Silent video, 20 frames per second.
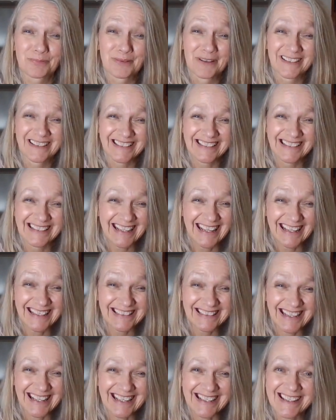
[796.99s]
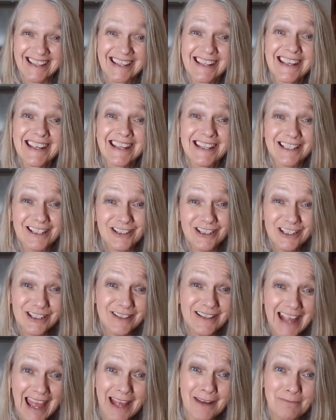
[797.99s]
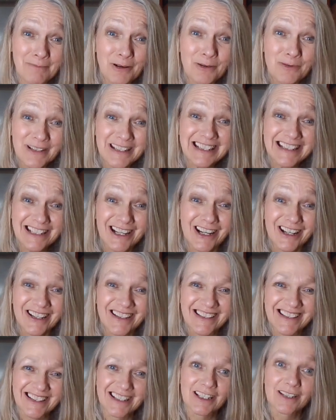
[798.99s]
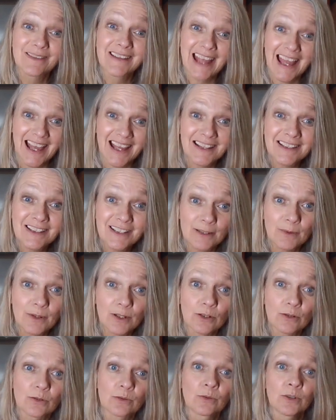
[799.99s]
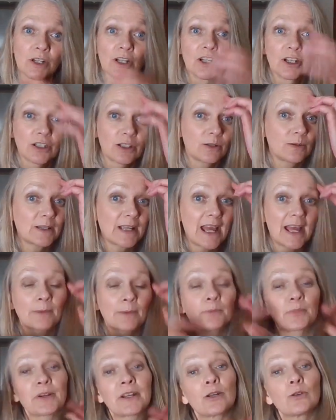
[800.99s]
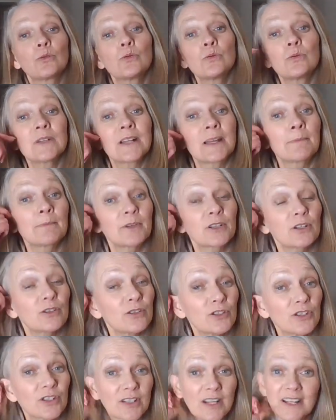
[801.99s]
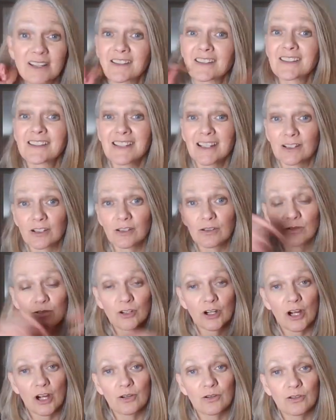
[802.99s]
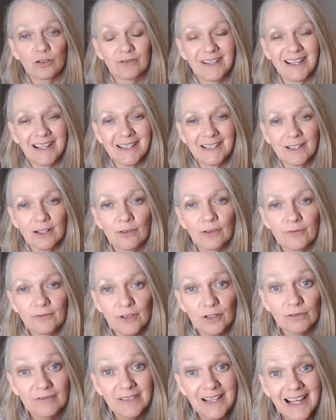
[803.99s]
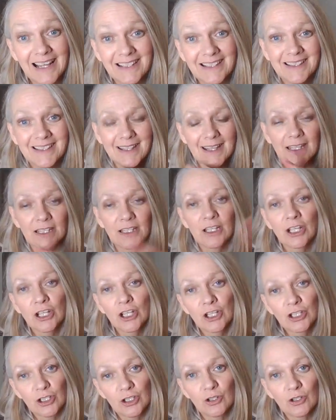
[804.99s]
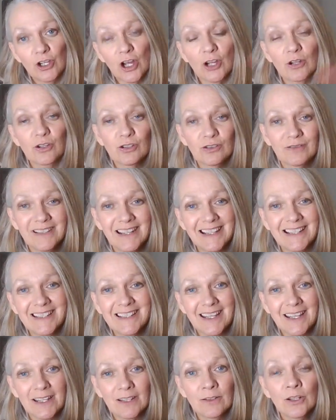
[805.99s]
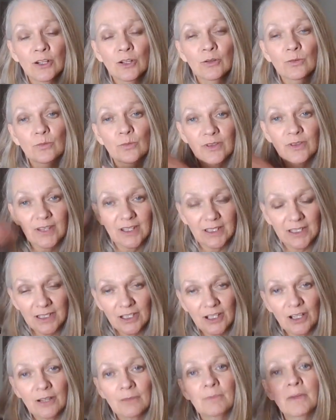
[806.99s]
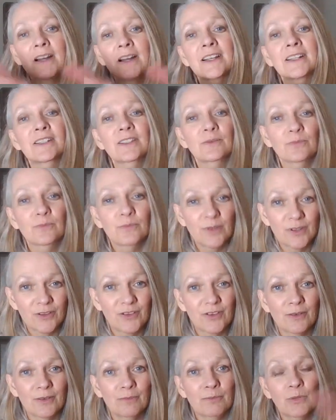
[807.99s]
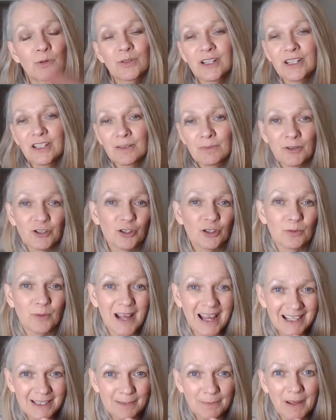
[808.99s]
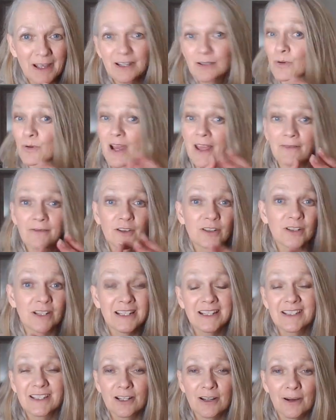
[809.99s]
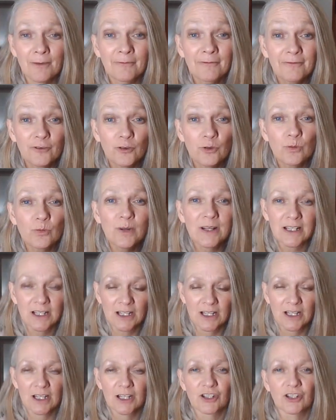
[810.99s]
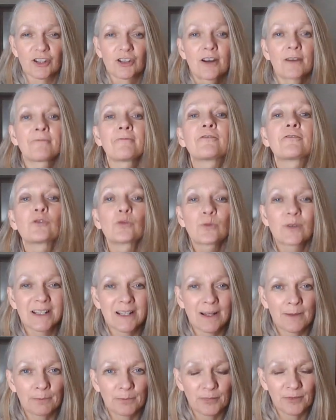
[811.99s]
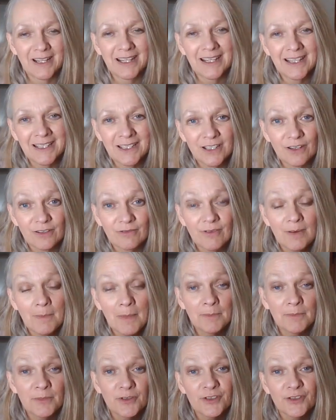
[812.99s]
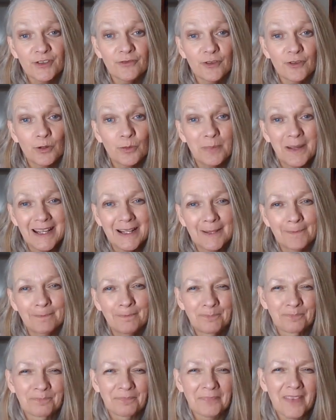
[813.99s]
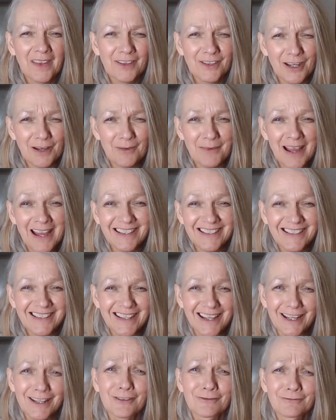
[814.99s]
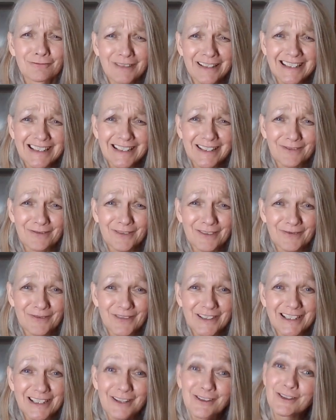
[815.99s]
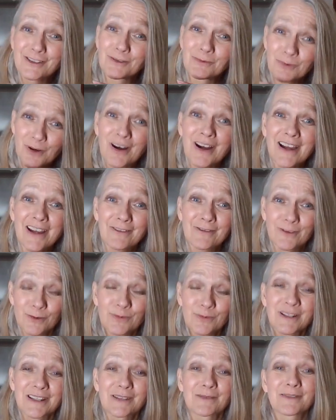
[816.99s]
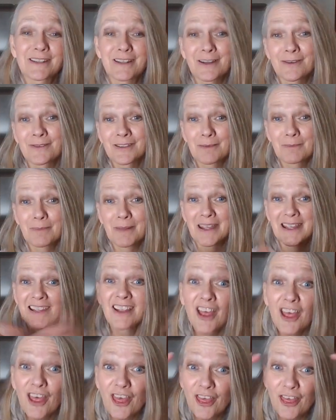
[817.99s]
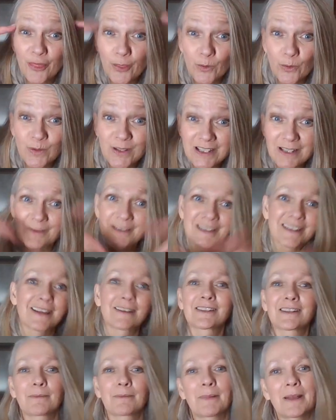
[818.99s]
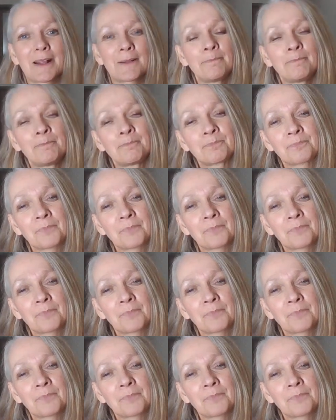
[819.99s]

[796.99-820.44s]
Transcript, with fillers: bringing in this is because you can multitask, you can do it all, you can bring it all in because, as I said, you're co creator of your reality, you co creating with the ego mind, with the multidimensional aspect, whatever needs to come forward, to come forward and bring into the remembrance of your being. So, actually, really different video to what I thought it was going to be, thought it was going to be,